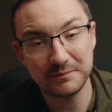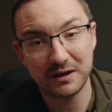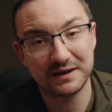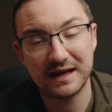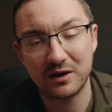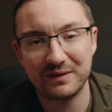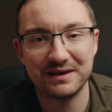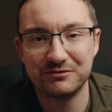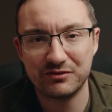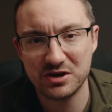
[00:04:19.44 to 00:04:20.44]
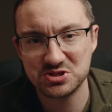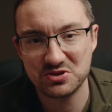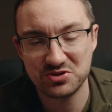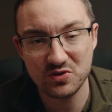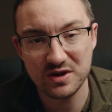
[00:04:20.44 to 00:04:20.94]
by now in version
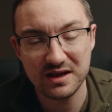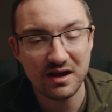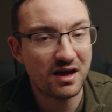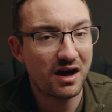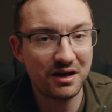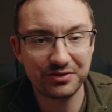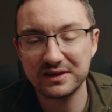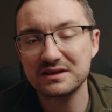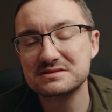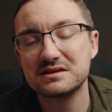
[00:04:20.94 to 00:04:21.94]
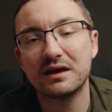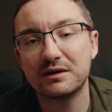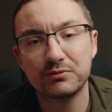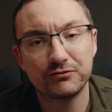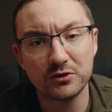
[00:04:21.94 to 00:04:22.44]
3, are things
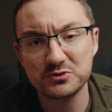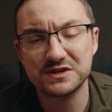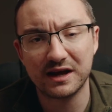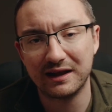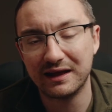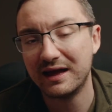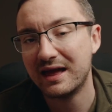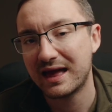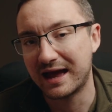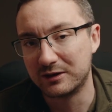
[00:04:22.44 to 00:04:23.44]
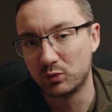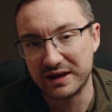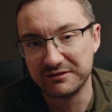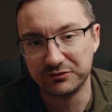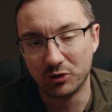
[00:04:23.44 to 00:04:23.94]
like false color and
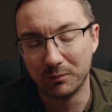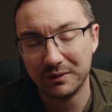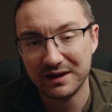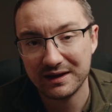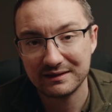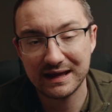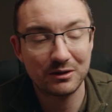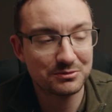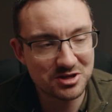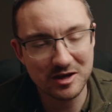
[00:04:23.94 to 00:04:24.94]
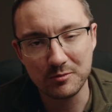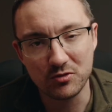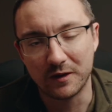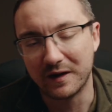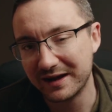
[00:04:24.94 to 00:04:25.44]
waveform. Now, don't get me
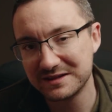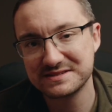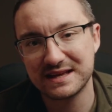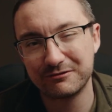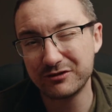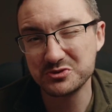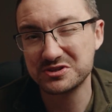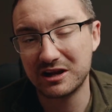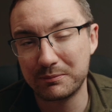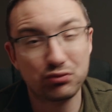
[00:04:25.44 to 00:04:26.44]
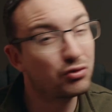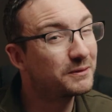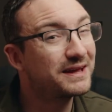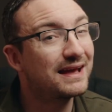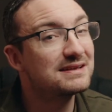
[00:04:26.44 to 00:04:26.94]
wrong, I understand false color
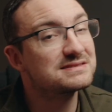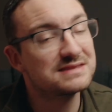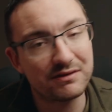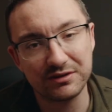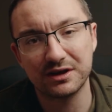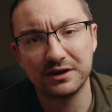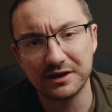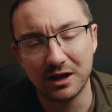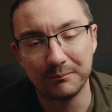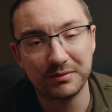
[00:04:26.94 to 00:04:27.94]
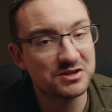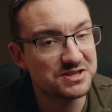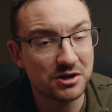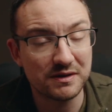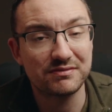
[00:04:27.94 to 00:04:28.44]
probably is never going to come because they
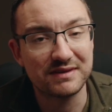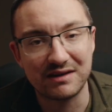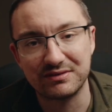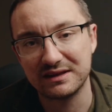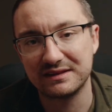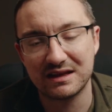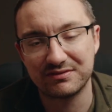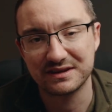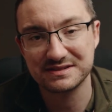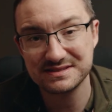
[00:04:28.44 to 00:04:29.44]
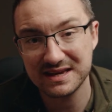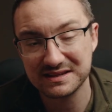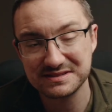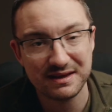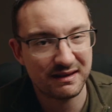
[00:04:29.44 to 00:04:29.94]
don't even have it in the
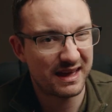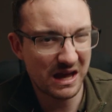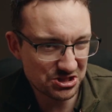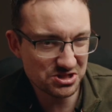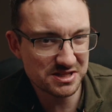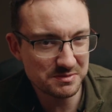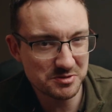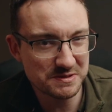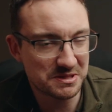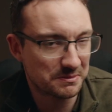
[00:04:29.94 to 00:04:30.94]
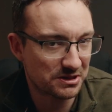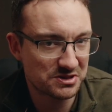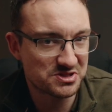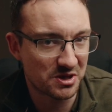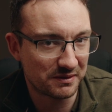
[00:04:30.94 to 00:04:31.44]
FX6. It just seems to be something that
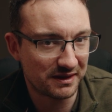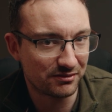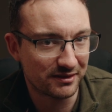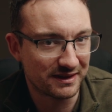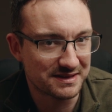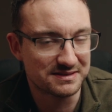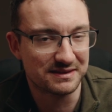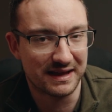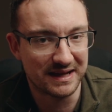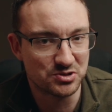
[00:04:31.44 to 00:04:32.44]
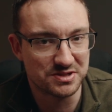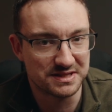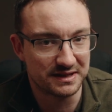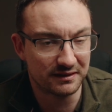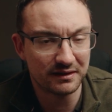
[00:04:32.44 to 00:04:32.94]
Sony really isn't that
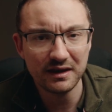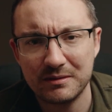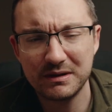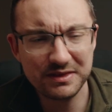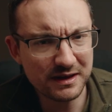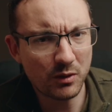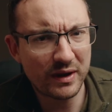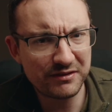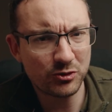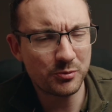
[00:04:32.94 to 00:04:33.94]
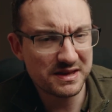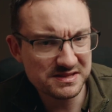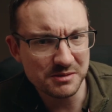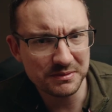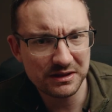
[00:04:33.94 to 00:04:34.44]
interested in. But I think a waveform is
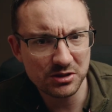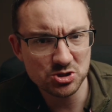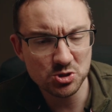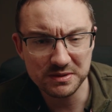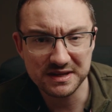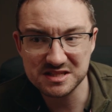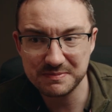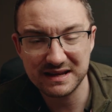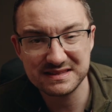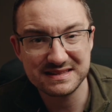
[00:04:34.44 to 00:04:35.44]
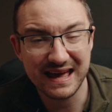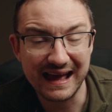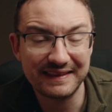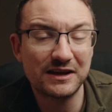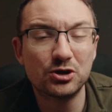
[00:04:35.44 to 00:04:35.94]
something that should be expected
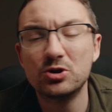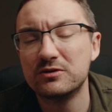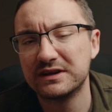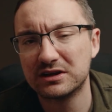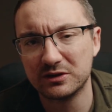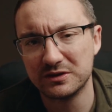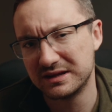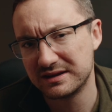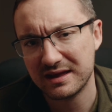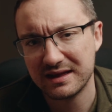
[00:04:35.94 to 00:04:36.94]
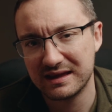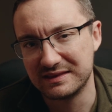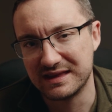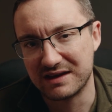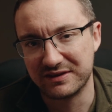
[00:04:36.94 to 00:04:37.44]
and they could have included in
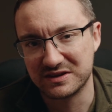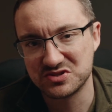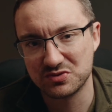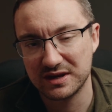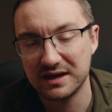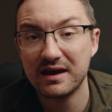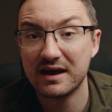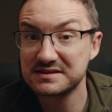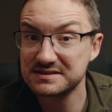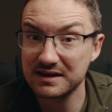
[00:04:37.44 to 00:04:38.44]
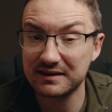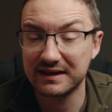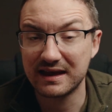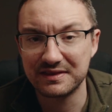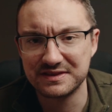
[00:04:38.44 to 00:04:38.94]
the FX3,
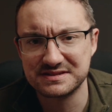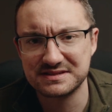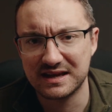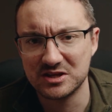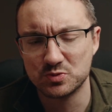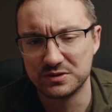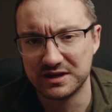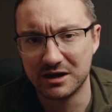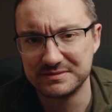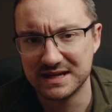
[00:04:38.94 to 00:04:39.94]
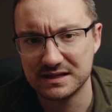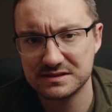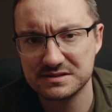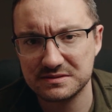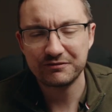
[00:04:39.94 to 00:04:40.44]
certainly at this stage with the
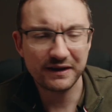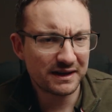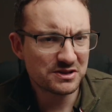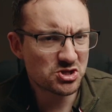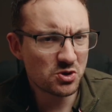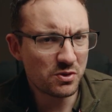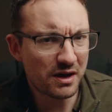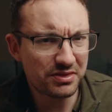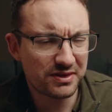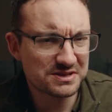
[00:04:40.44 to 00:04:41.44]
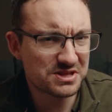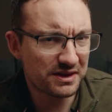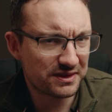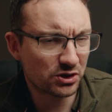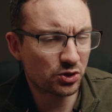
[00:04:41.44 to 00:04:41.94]
updates. Finally, two other things that I
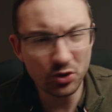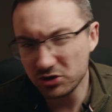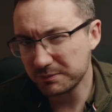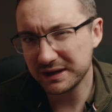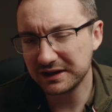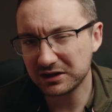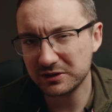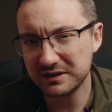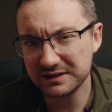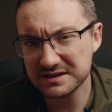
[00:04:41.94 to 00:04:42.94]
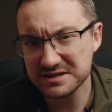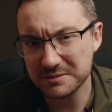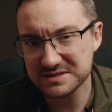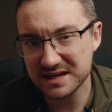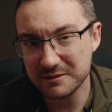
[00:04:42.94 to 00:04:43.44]
think could have been included in this
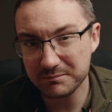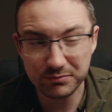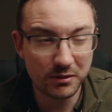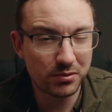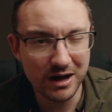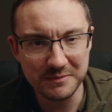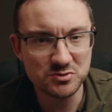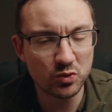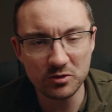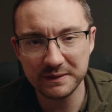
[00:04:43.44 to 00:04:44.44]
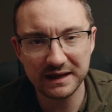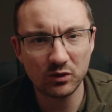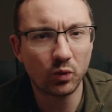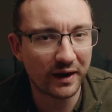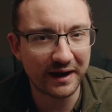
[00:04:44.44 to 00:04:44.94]
update, but perhaps would have been
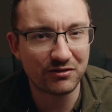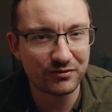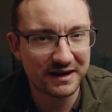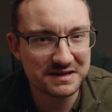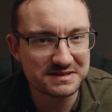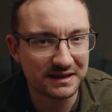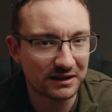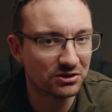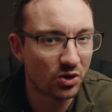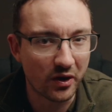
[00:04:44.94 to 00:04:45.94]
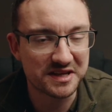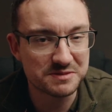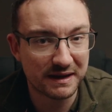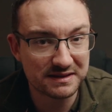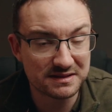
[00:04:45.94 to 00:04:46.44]
quite unrealistic and not
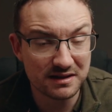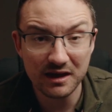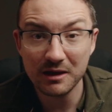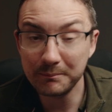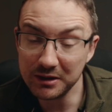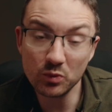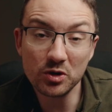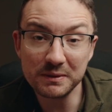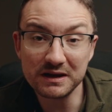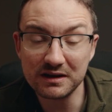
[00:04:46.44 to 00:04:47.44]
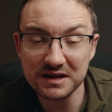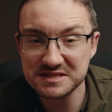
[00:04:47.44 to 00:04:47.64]
expected, but it would have been a nice